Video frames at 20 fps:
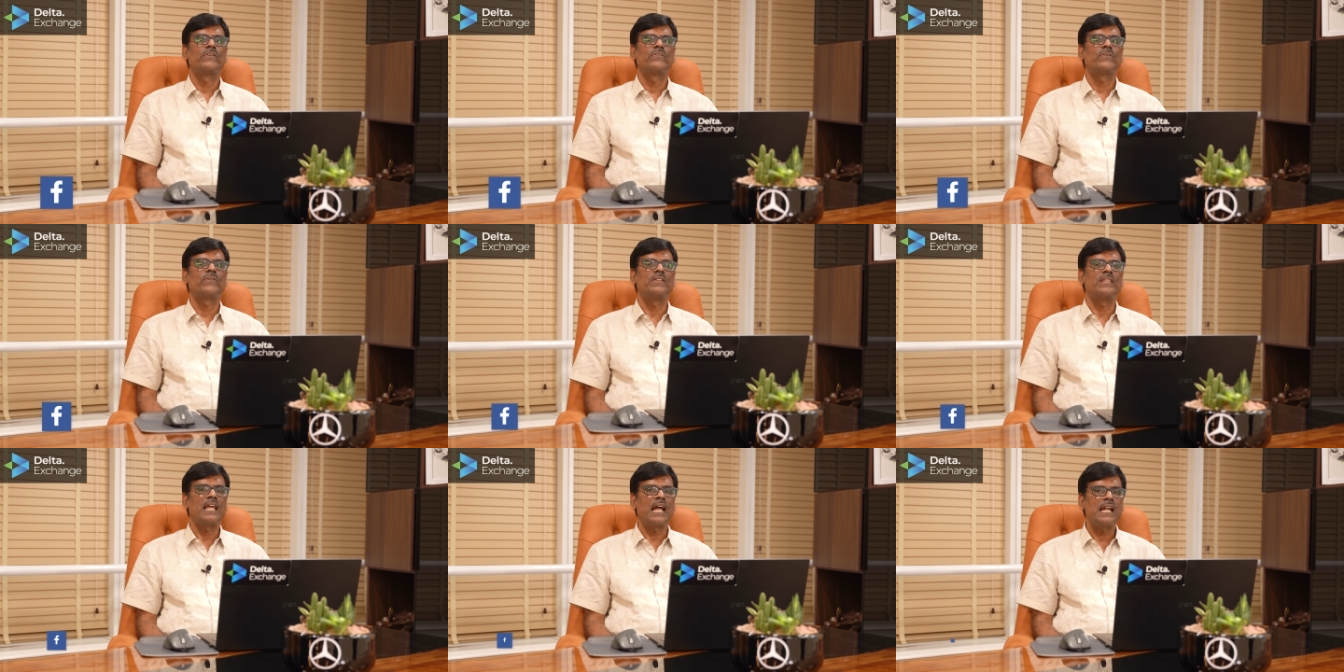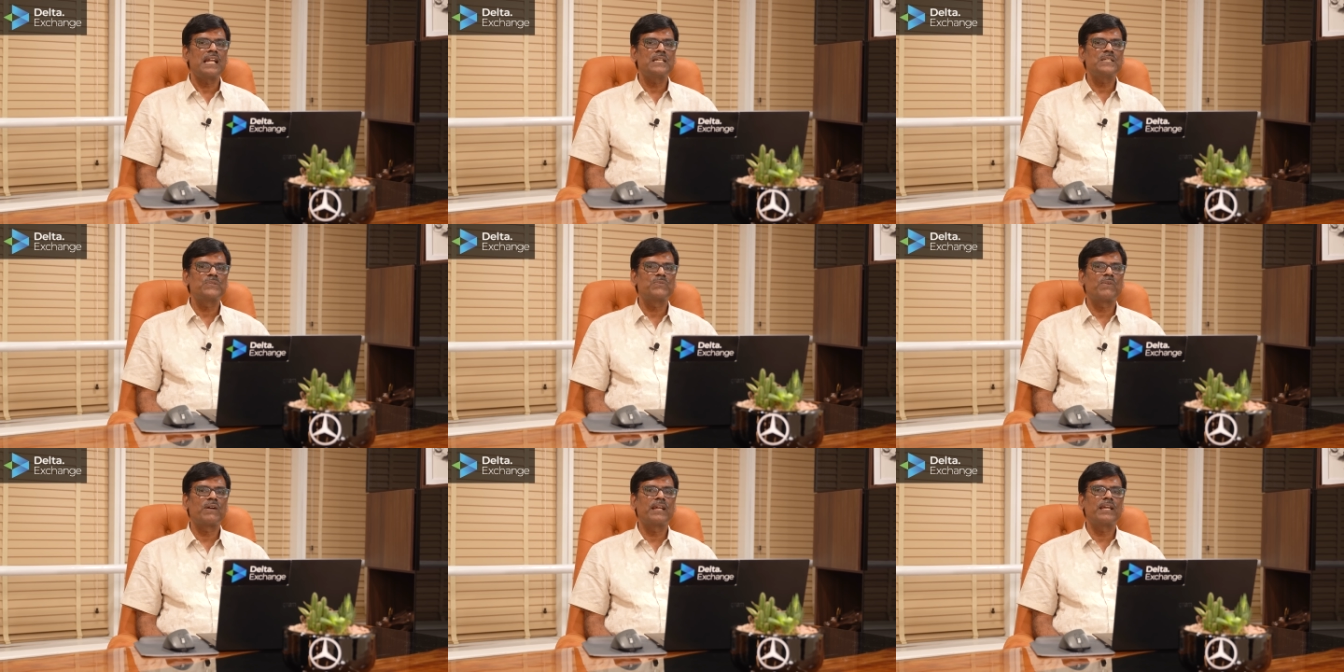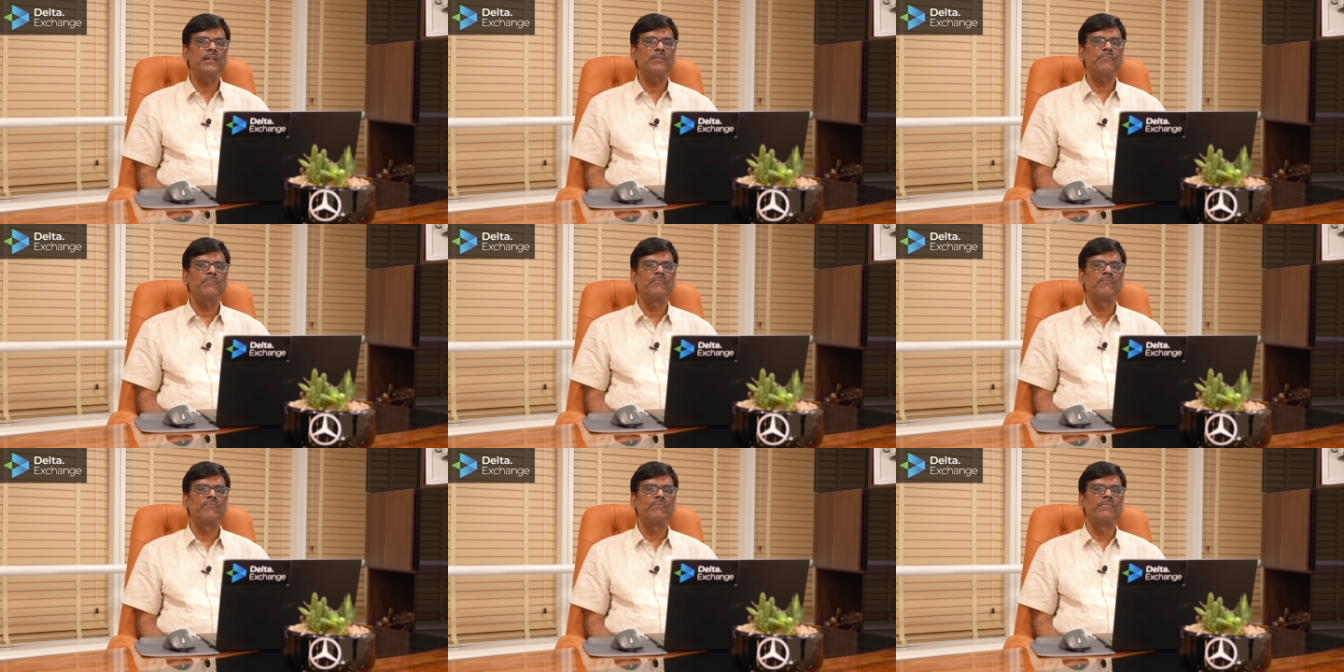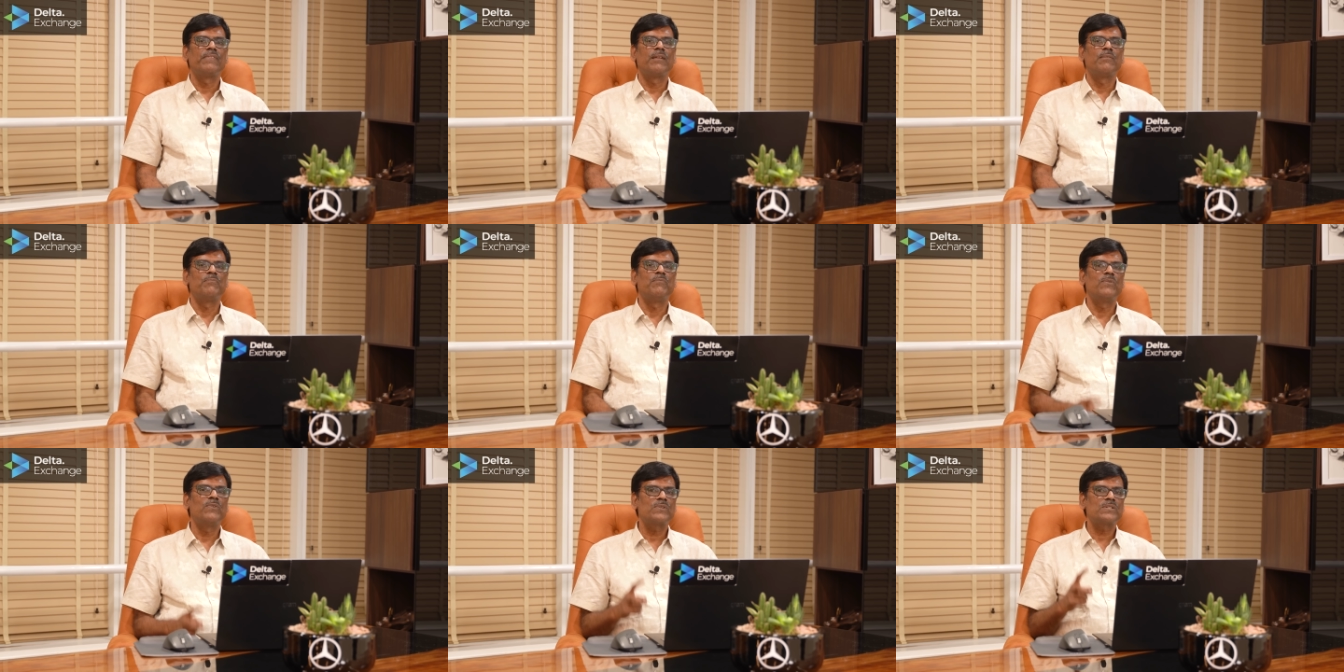So that is why
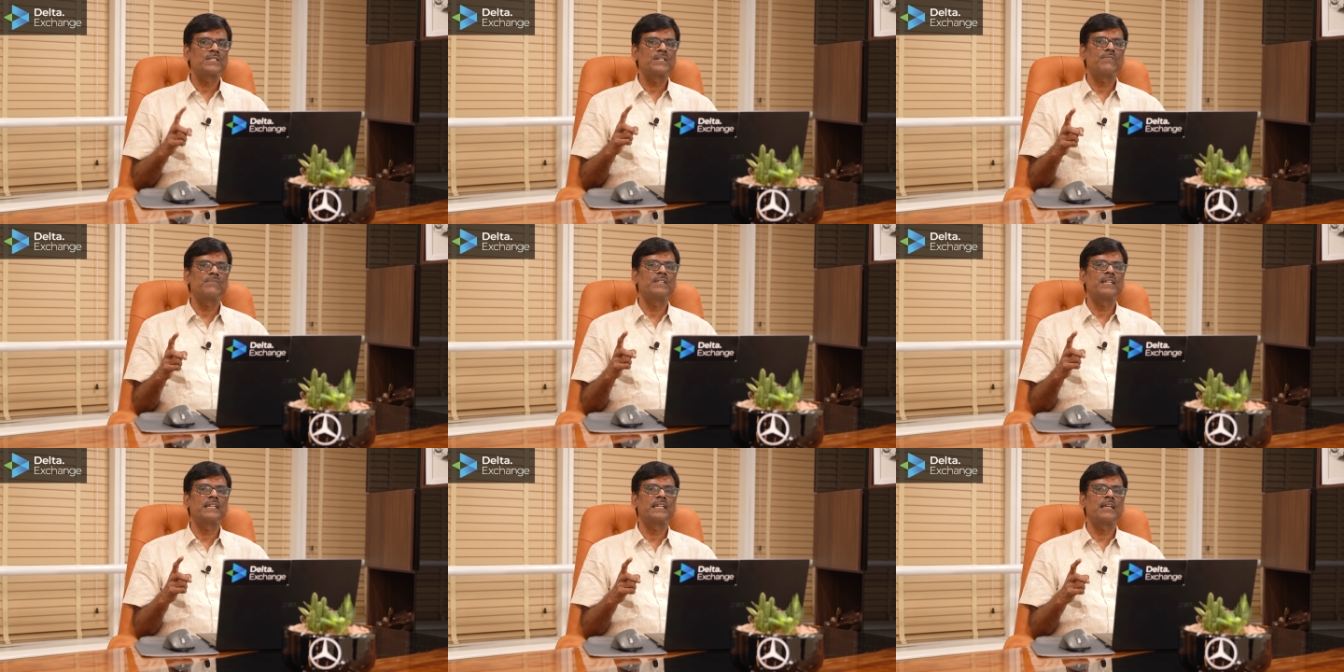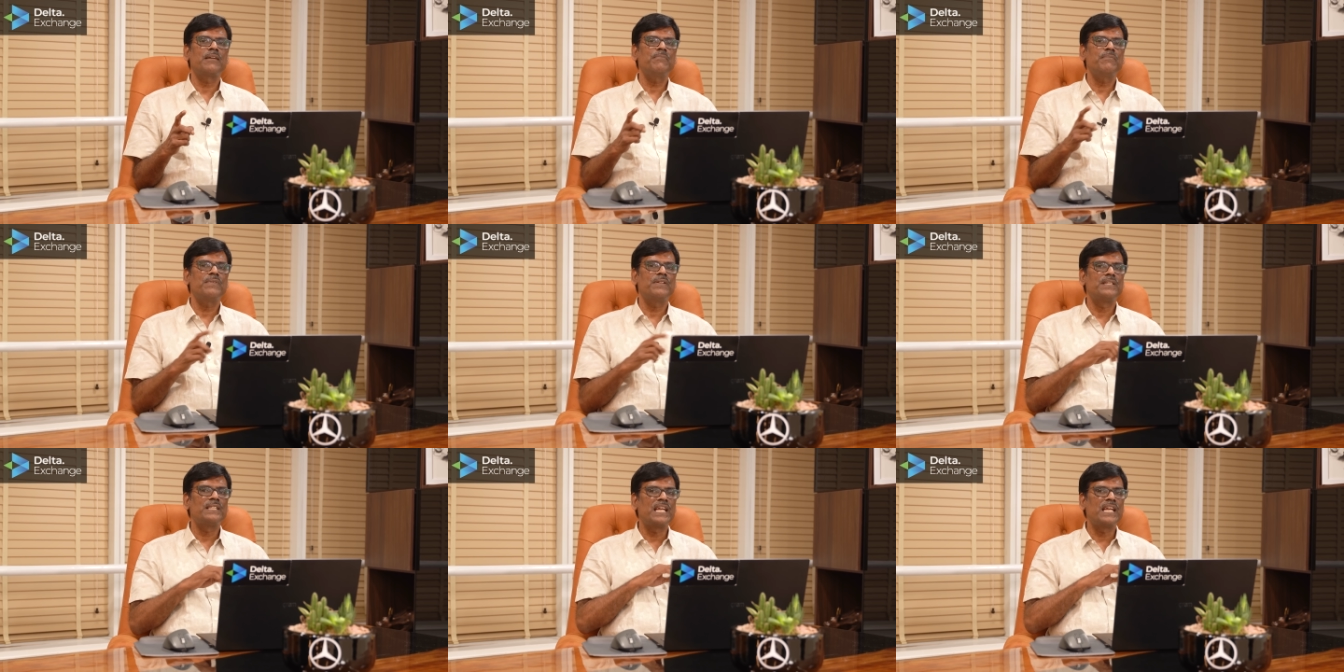most of the time